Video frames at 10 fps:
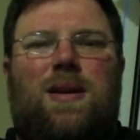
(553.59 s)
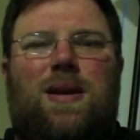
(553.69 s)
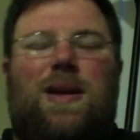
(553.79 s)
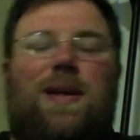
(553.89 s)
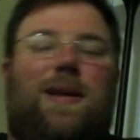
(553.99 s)

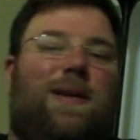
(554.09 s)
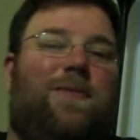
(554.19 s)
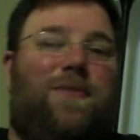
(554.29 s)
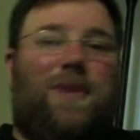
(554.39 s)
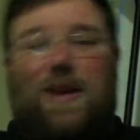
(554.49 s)
now
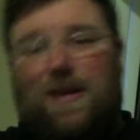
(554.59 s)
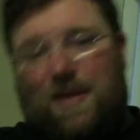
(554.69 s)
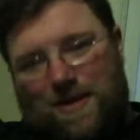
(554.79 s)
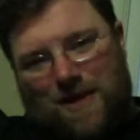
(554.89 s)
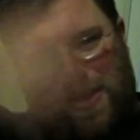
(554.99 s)

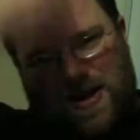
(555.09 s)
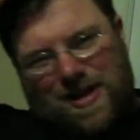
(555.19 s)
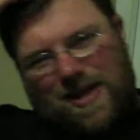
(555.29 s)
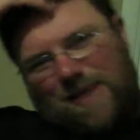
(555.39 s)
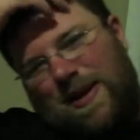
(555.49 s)
that I
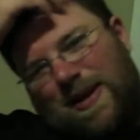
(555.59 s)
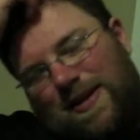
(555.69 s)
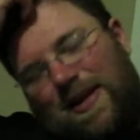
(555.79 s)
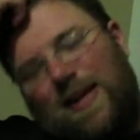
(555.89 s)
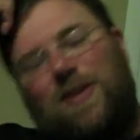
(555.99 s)
think about it, it's
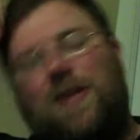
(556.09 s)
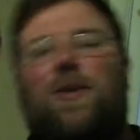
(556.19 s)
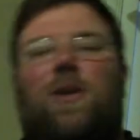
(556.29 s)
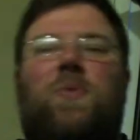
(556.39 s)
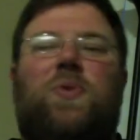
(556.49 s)
like she's
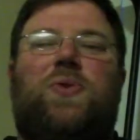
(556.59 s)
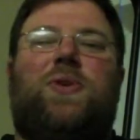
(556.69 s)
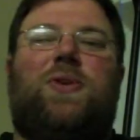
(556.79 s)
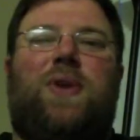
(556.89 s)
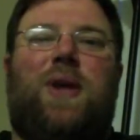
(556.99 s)
almost
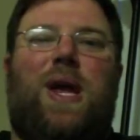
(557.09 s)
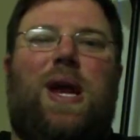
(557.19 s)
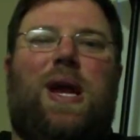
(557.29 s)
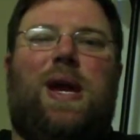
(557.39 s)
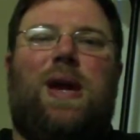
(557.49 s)
just
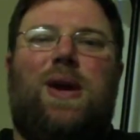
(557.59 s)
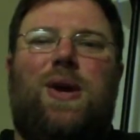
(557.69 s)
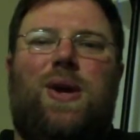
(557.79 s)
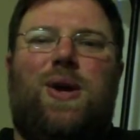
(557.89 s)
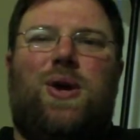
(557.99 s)
a
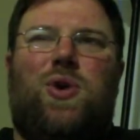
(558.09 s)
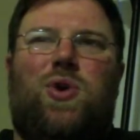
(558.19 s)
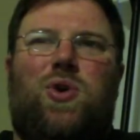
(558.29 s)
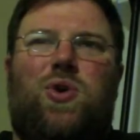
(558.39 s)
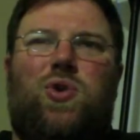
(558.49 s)

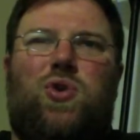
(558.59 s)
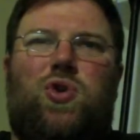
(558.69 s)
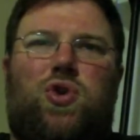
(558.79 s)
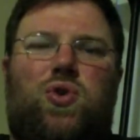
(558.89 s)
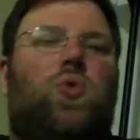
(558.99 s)

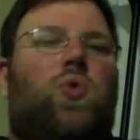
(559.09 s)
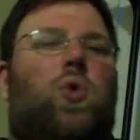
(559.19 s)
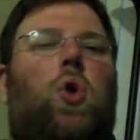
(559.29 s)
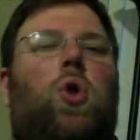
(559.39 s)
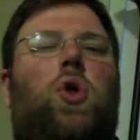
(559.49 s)

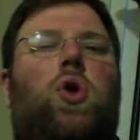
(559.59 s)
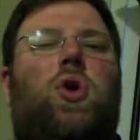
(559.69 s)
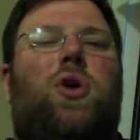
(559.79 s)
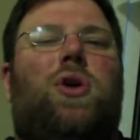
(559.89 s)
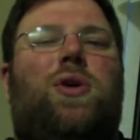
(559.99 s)
tool
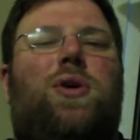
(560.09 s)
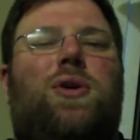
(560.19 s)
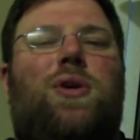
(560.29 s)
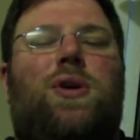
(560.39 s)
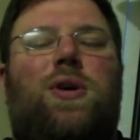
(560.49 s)

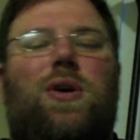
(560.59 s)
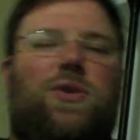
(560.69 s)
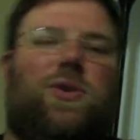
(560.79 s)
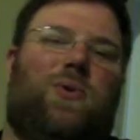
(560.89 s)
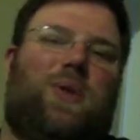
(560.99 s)

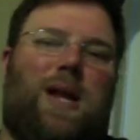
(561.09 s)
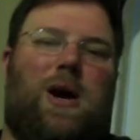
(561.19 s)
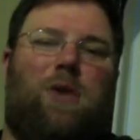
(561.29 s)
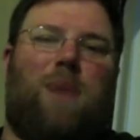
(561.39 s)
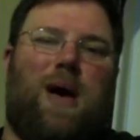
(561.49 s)
to
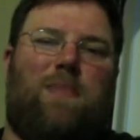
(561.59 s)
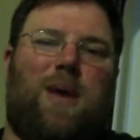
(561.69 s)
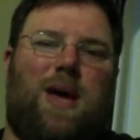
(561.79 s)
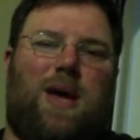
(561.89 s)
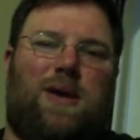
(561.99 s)
allow
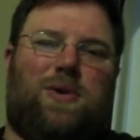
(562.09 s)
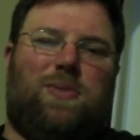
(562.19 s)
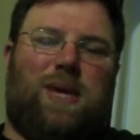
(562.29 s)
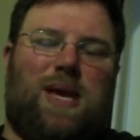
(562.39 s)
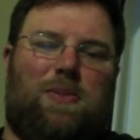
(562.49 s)
Batman to
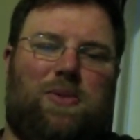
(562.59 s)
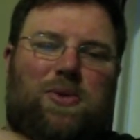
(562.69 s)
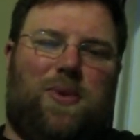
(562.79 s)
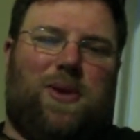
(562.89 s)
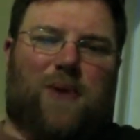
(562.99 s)
be able
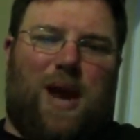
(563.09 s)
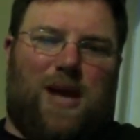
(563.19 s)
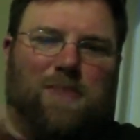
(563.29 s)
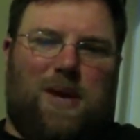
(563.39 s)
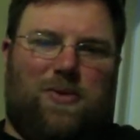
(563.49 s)
to
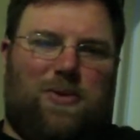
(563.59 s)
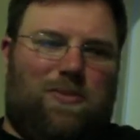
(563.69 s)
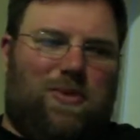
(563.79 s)
interact better with